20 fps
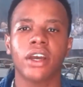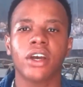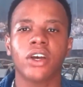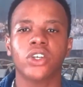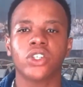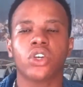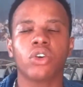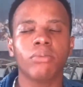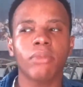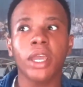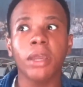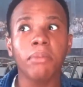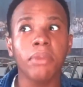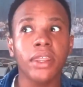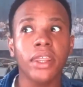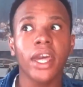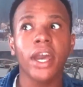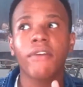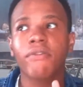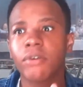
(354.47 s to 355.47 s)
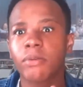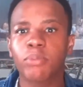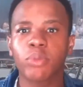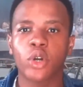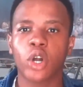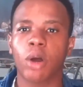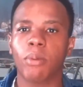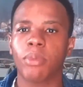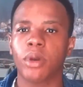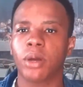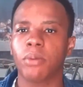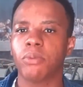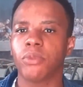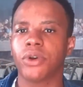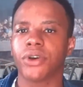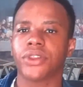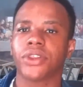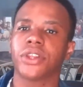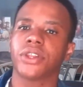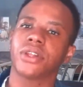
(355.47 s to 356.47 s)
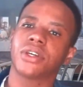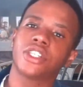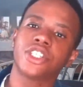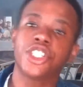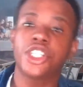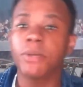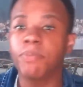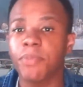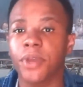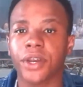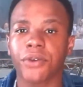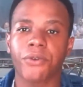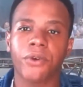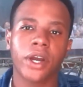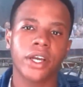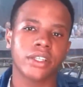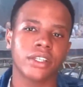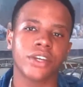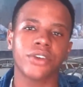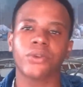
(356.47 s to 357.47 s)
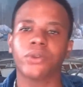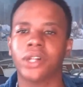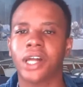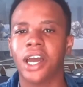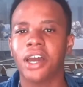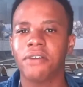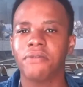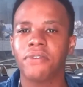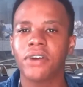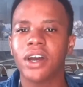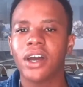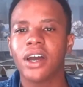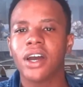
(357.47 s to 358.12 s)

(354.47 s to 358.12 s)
So maybe they have a problem with shipping, right? Then you'll have,